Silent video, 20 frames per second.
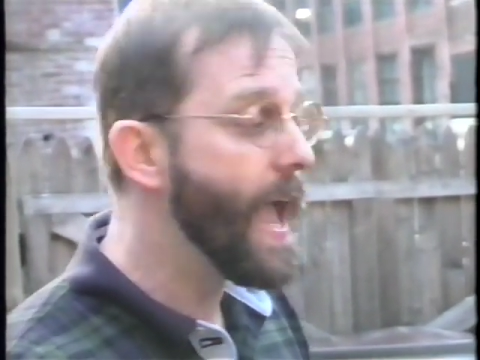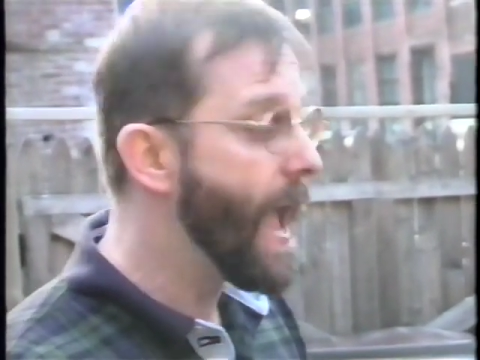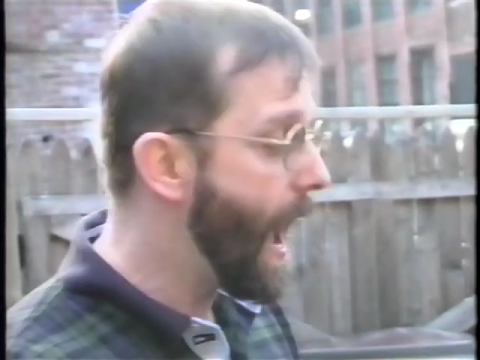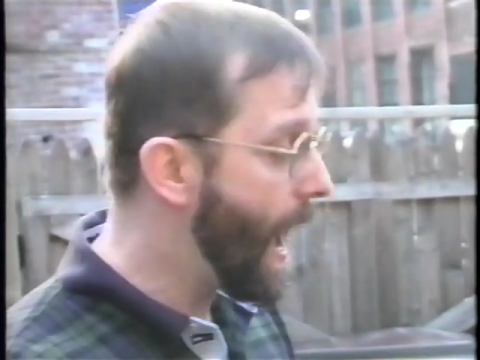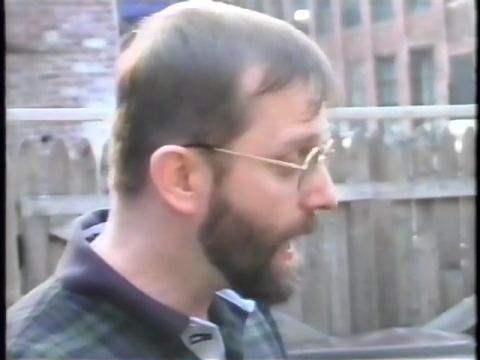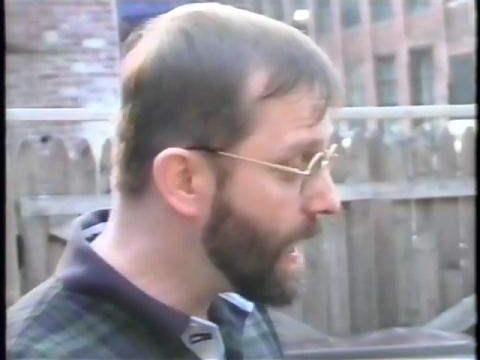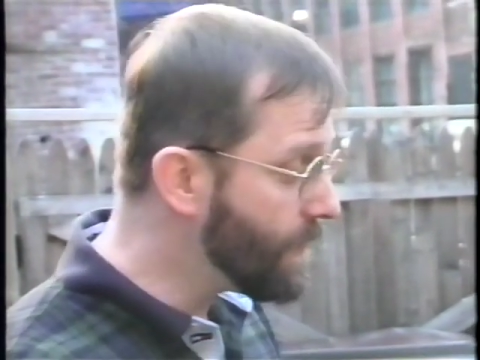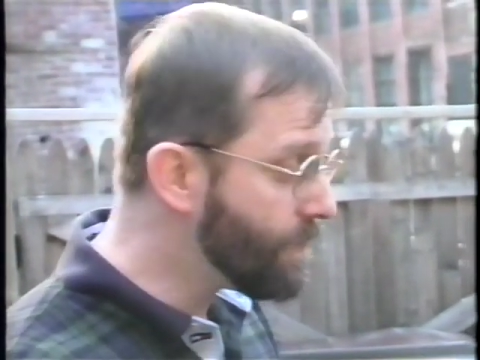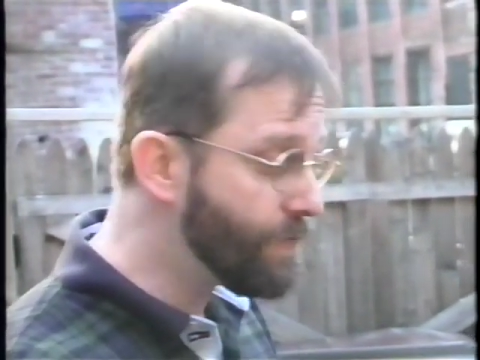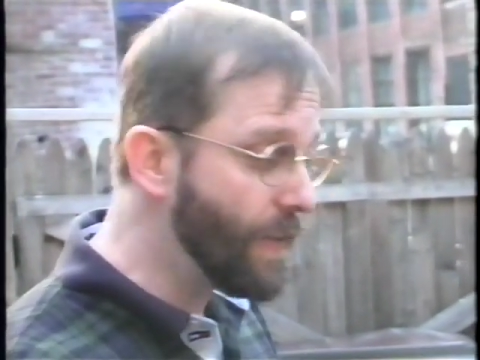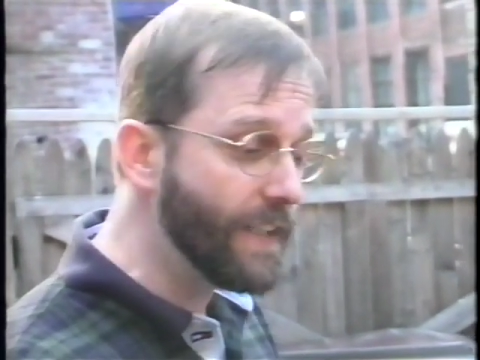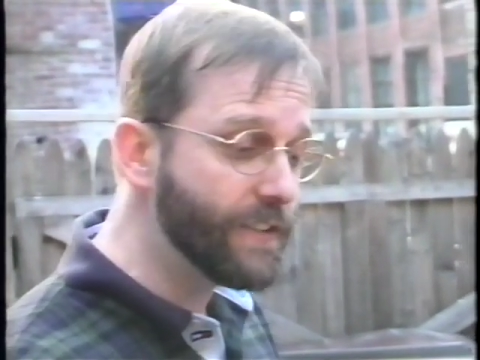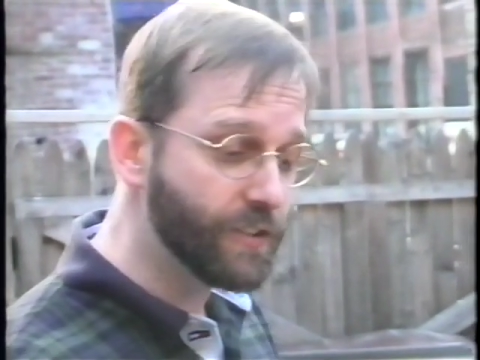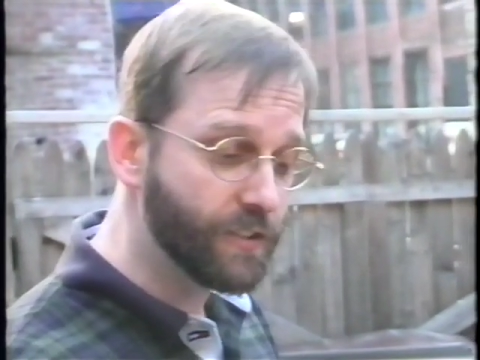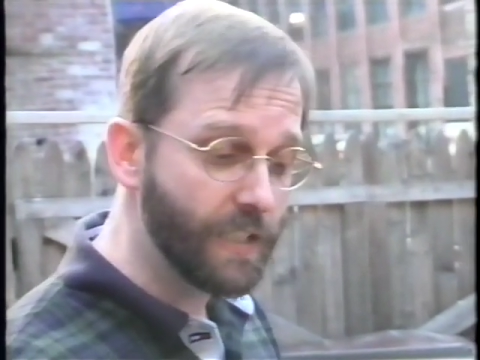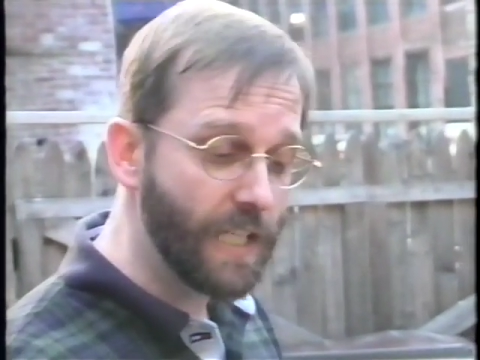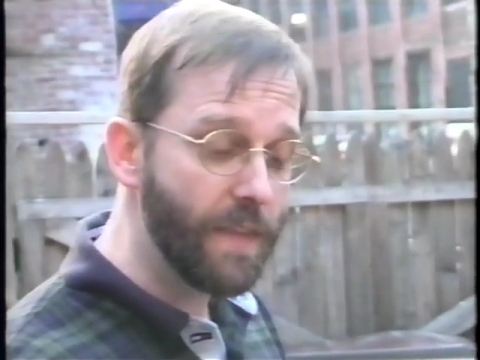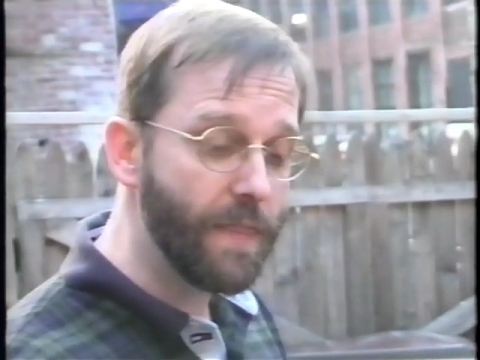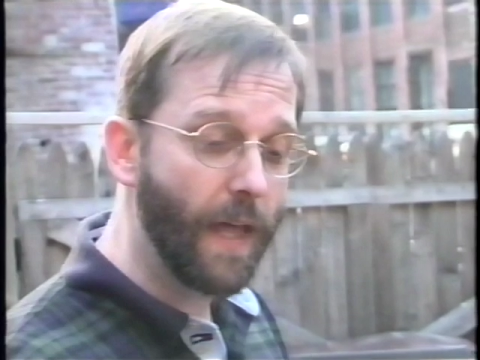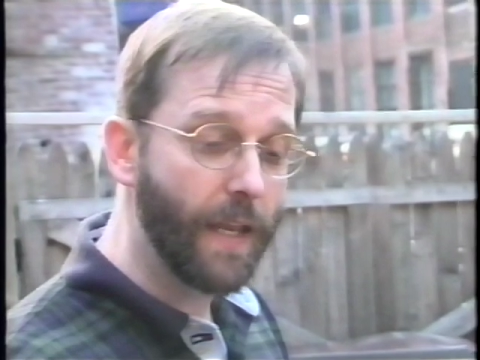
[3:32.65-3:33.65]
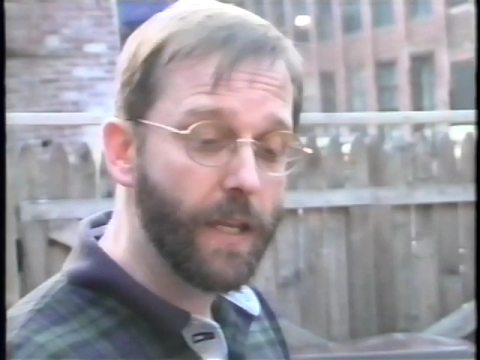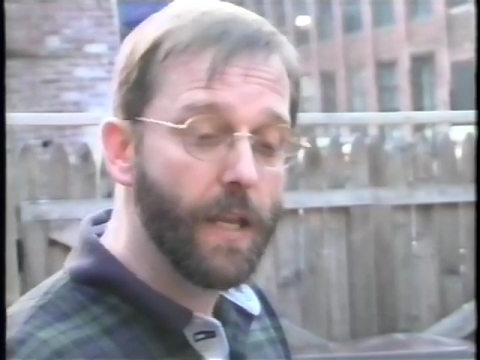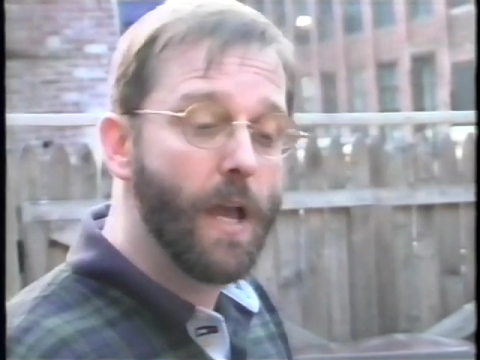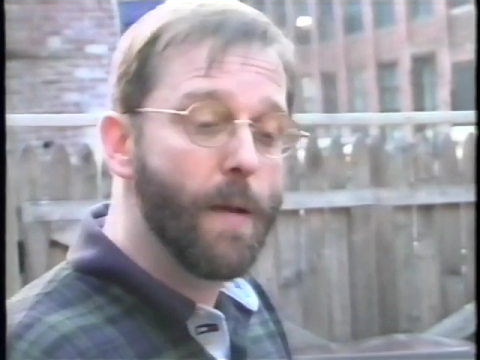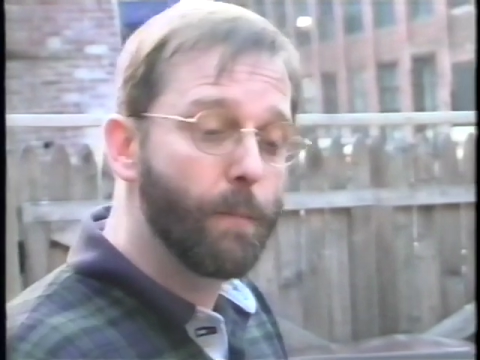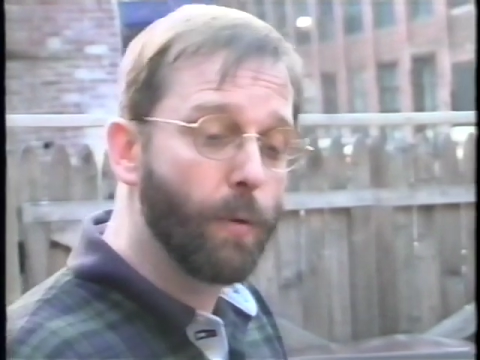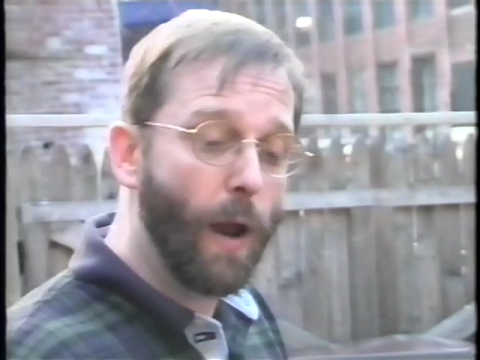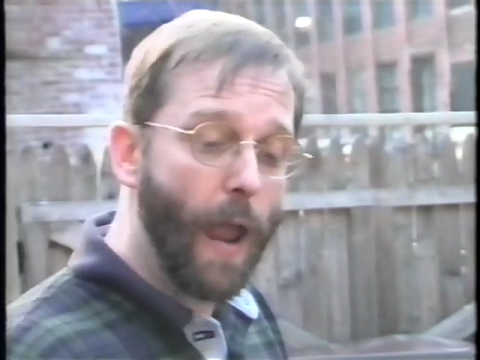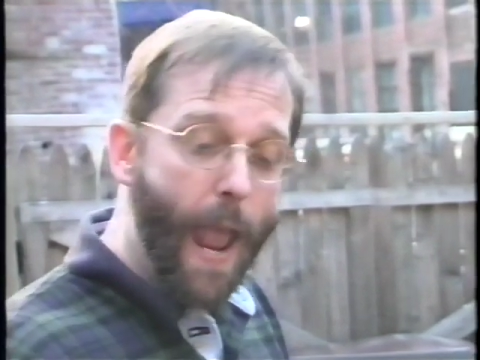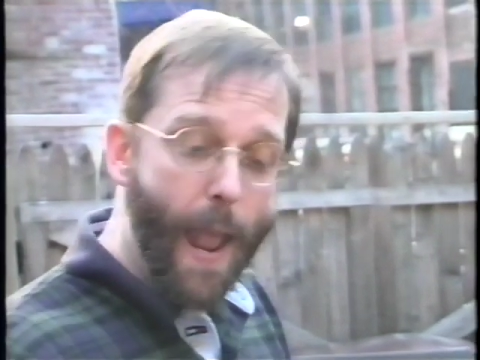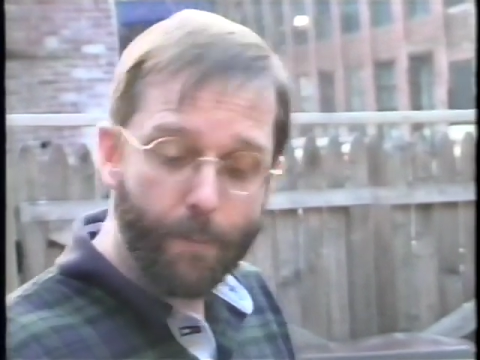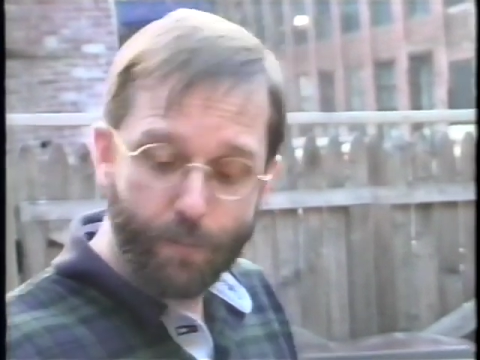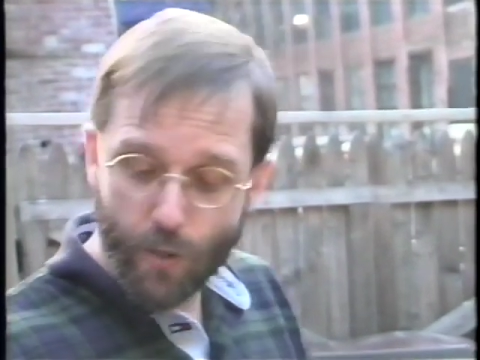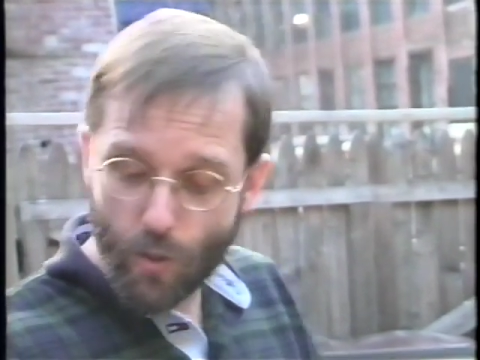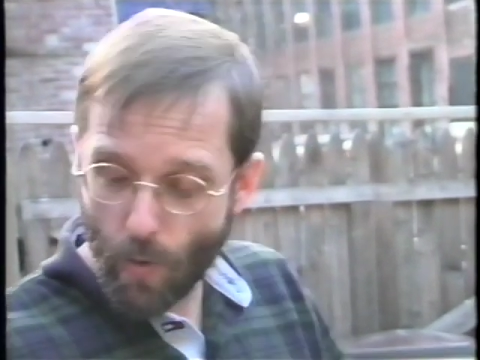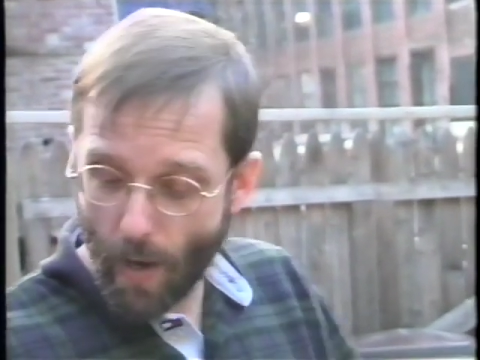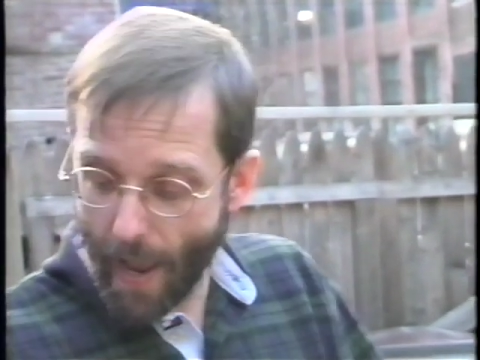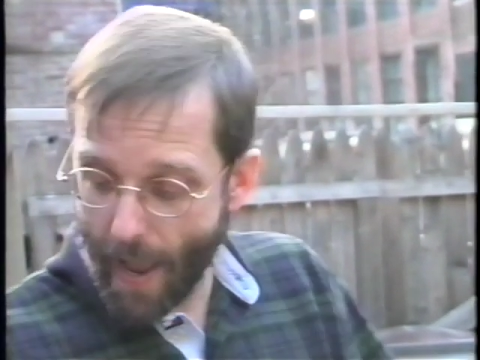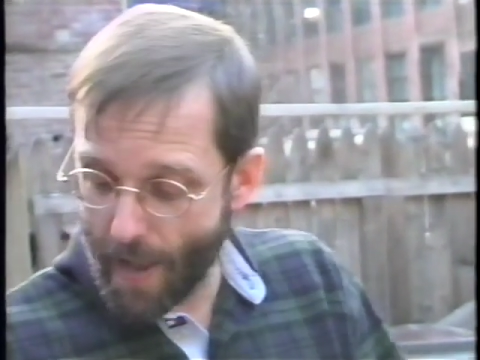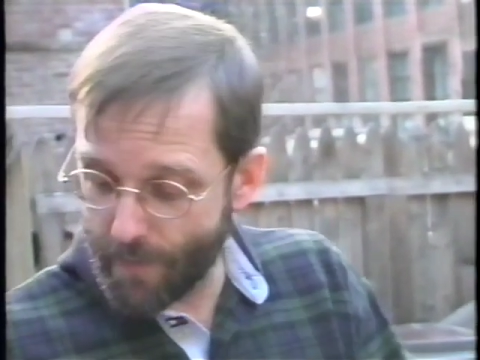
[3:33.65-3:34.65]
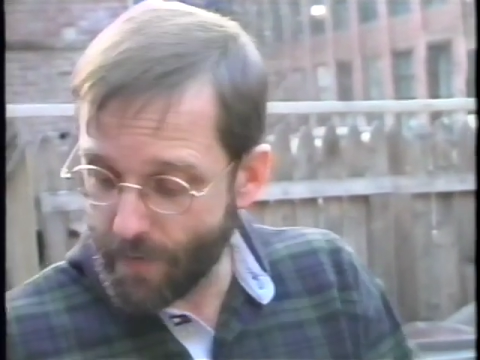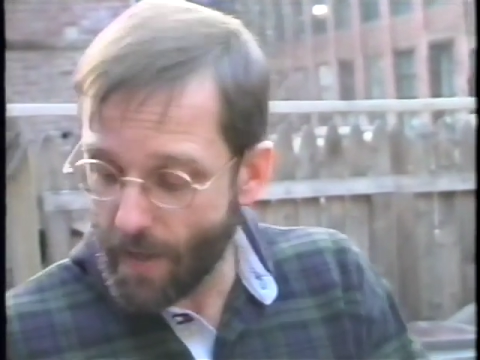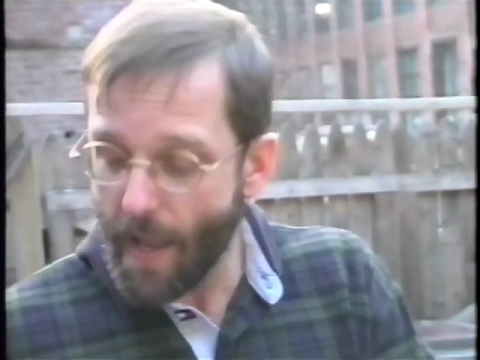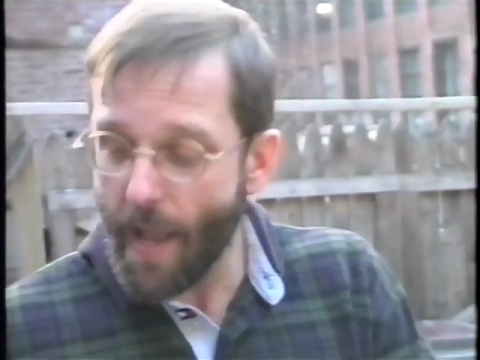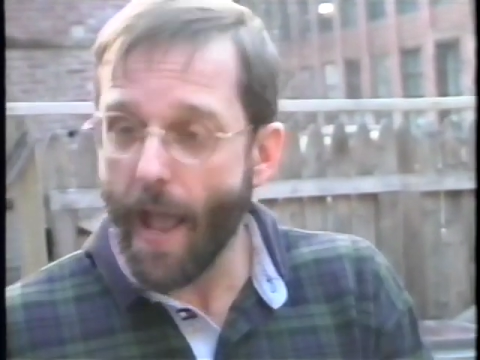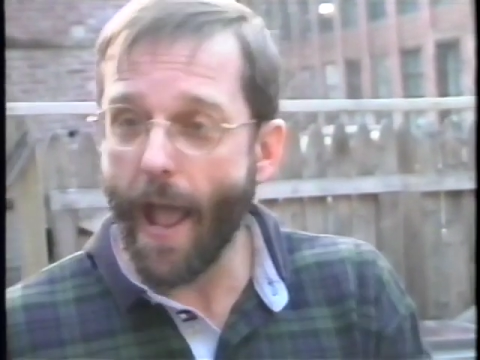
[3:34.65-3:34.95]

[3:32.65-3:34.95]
and if they see that perhaps you have